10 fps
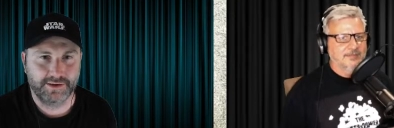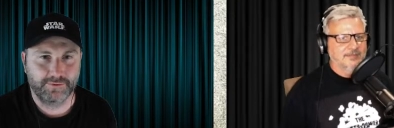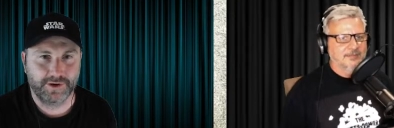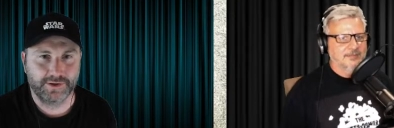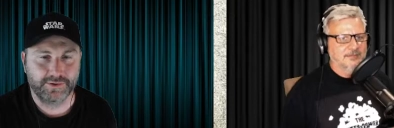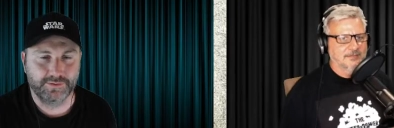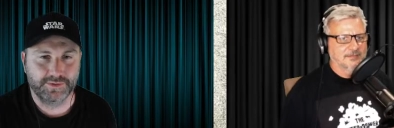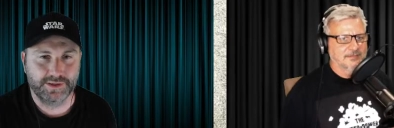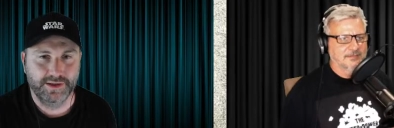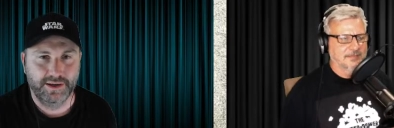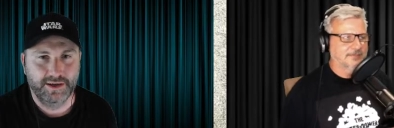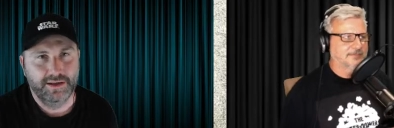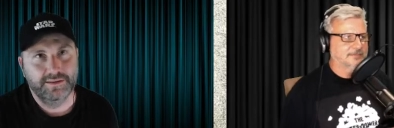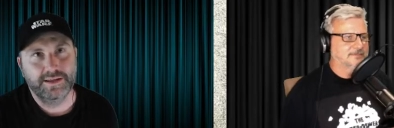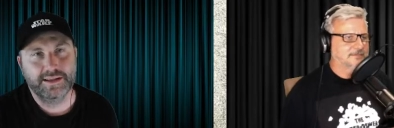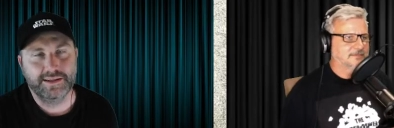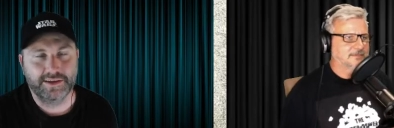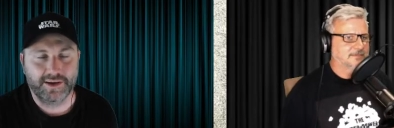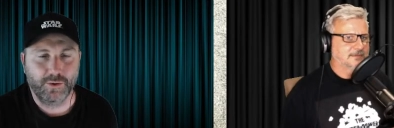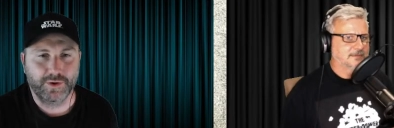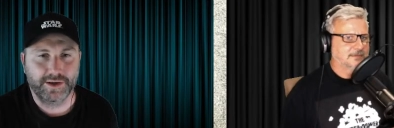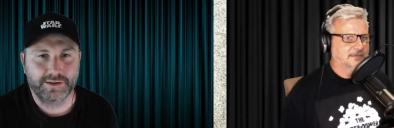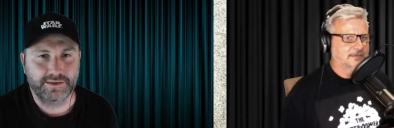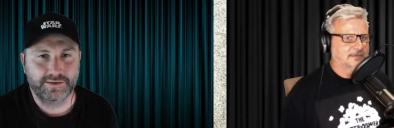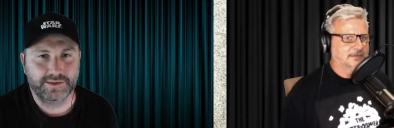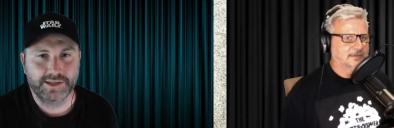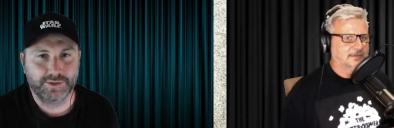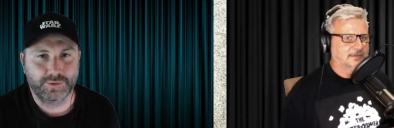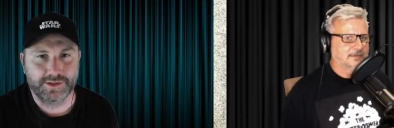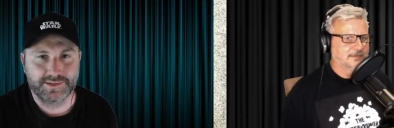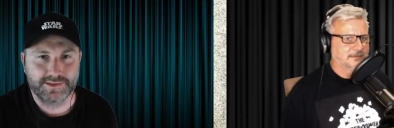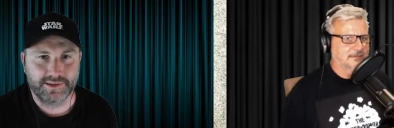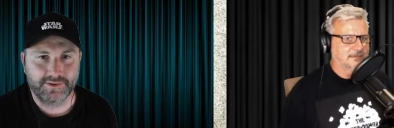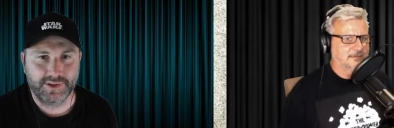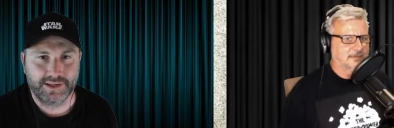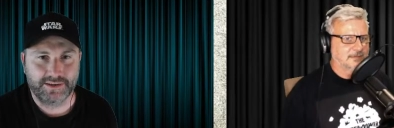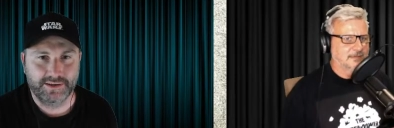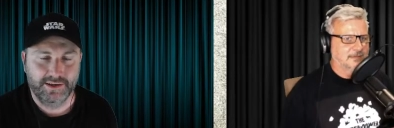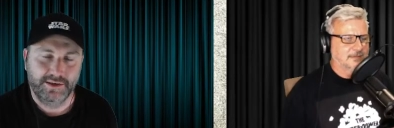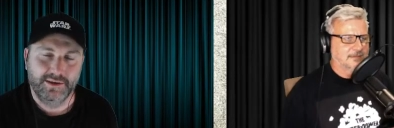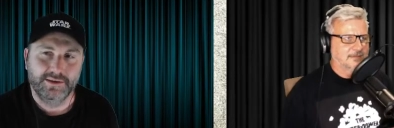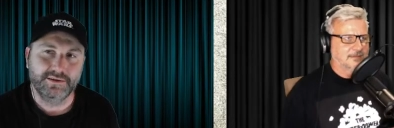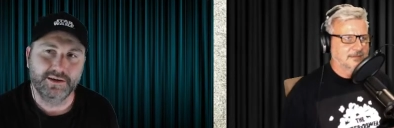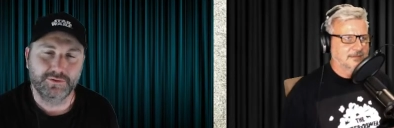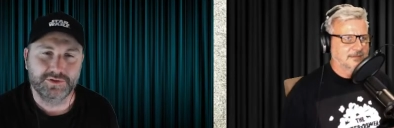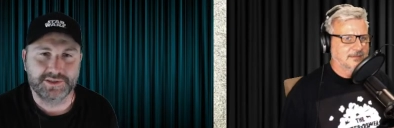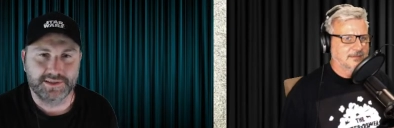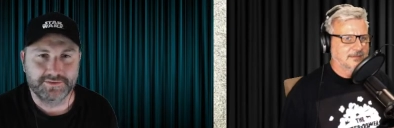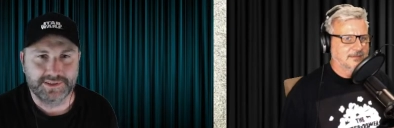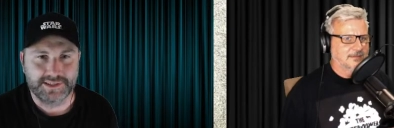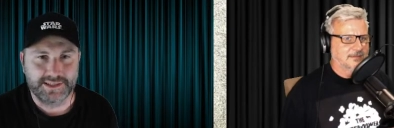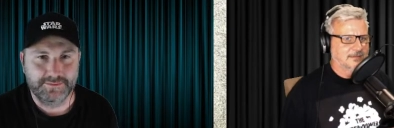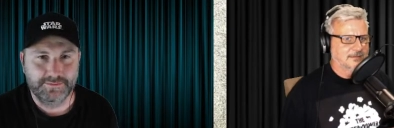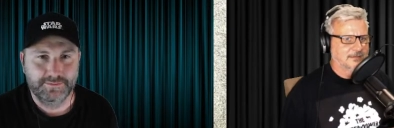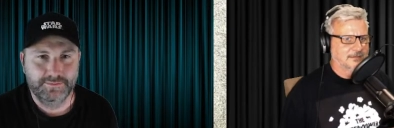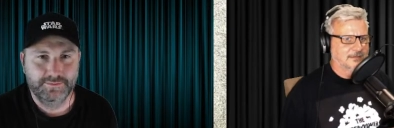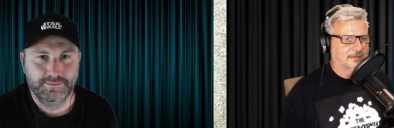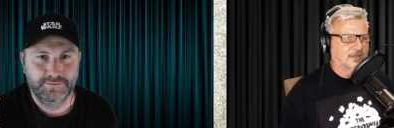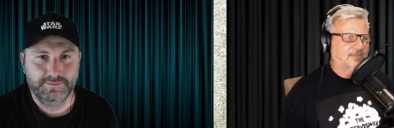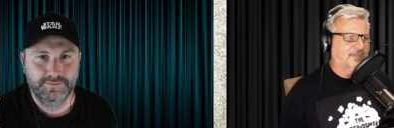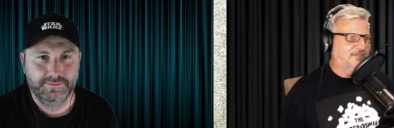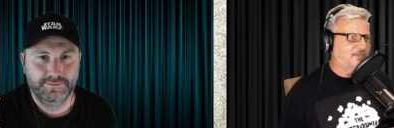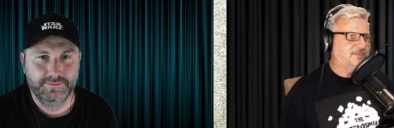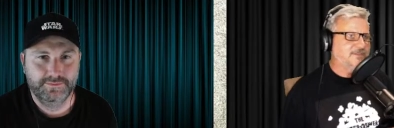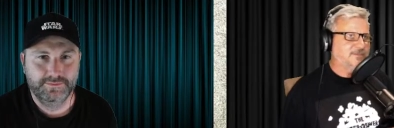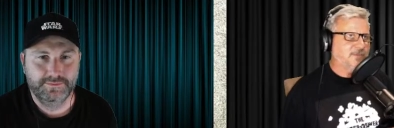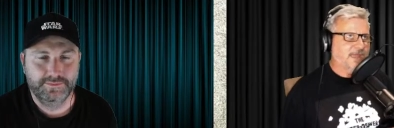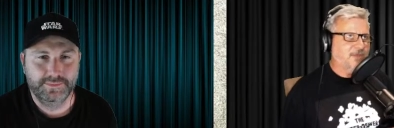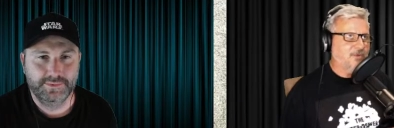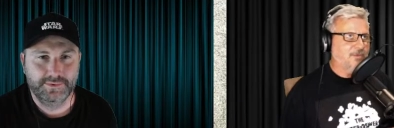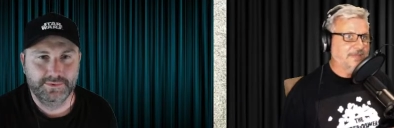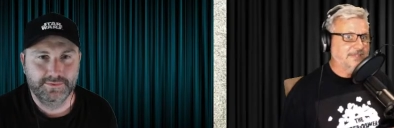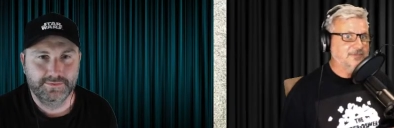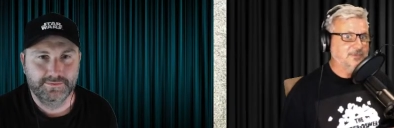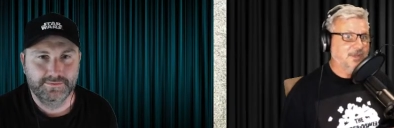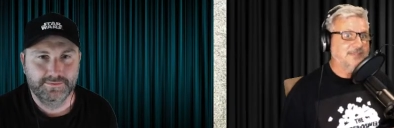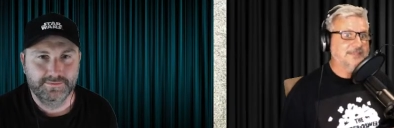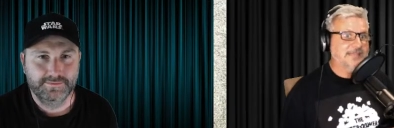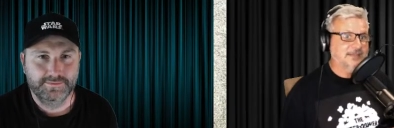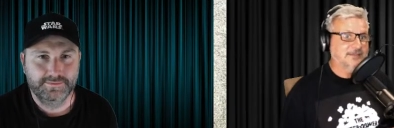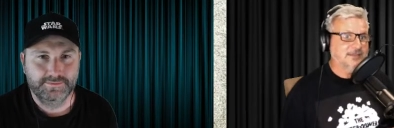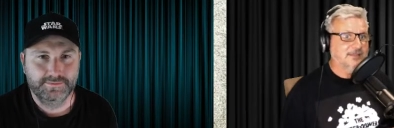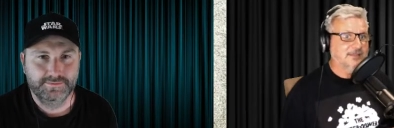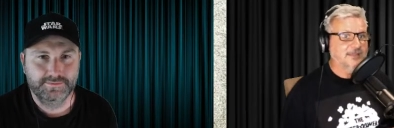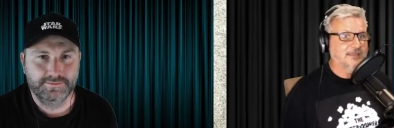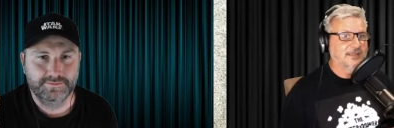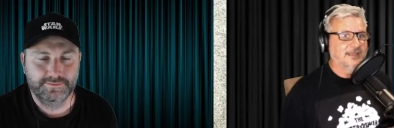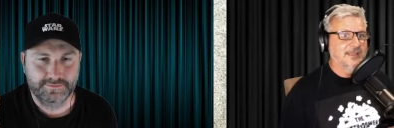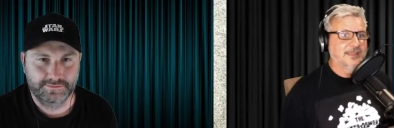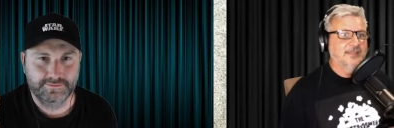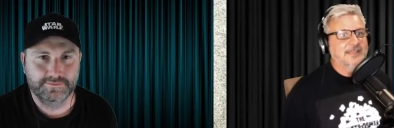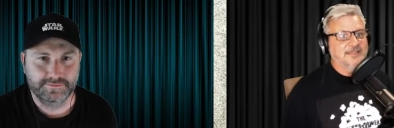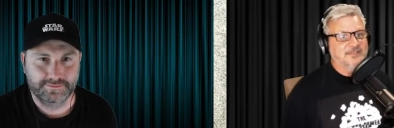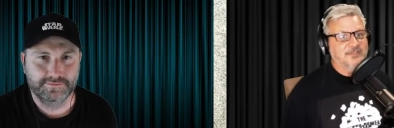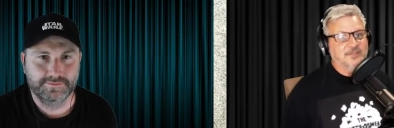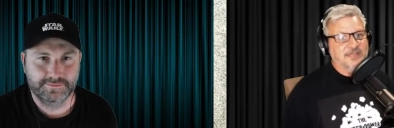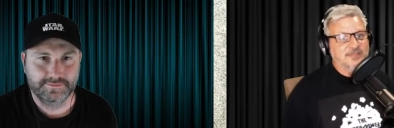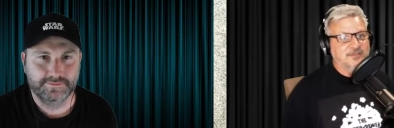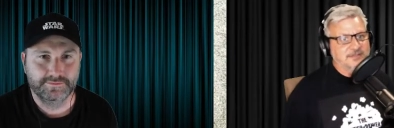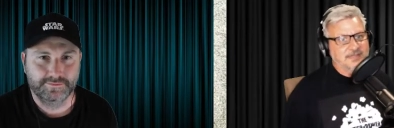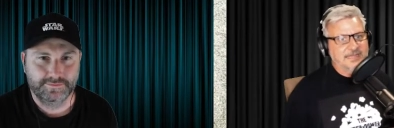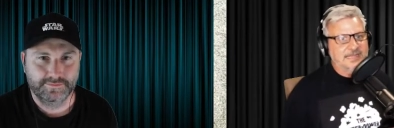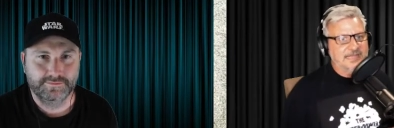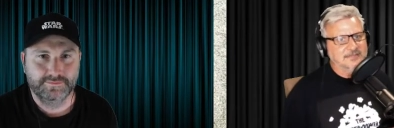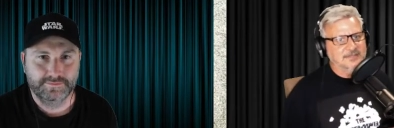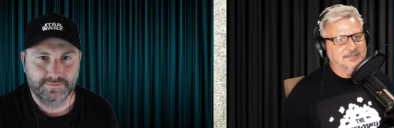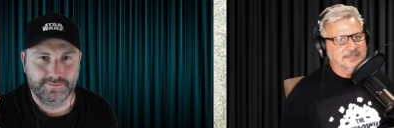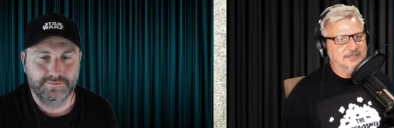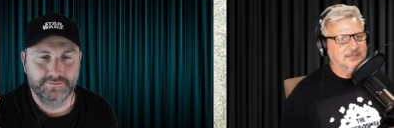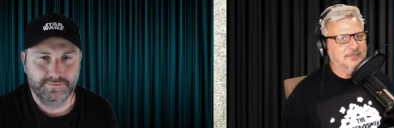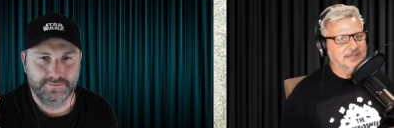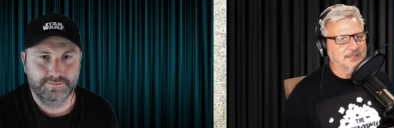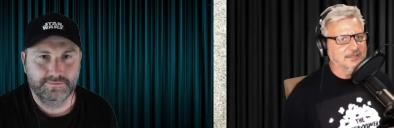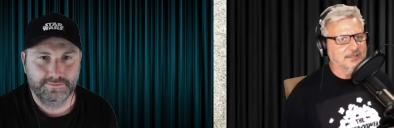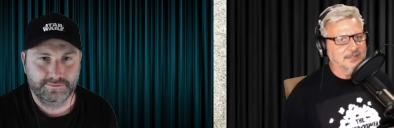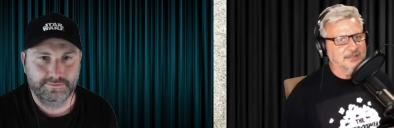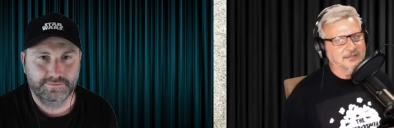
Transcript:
Speaker 1: that Rancor pit. Now they're going, they don't need one, so they'll think, oh, we'll just give it to him.
Speaker 2: They've used the Rancor pit twice now, so they next time they use it, there needs to be something in there.